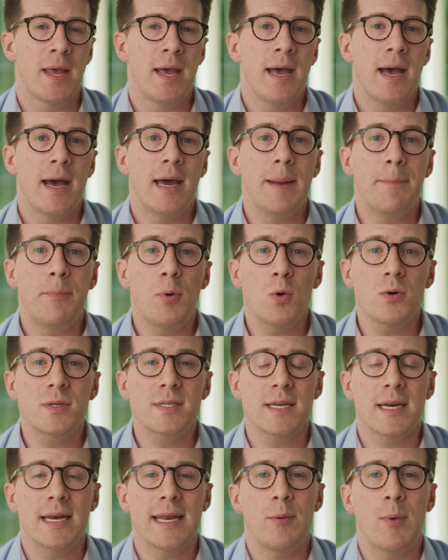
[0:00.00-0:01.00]
And
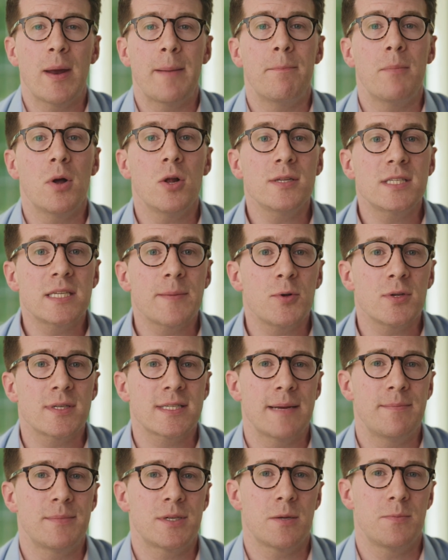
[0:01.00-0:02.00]
importantly, when multiple
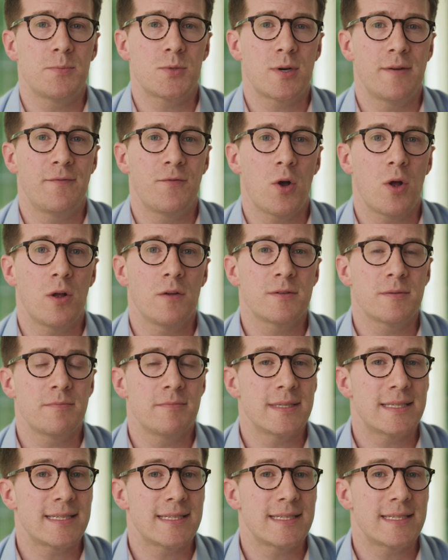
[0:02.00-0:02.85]
symptoms are involved,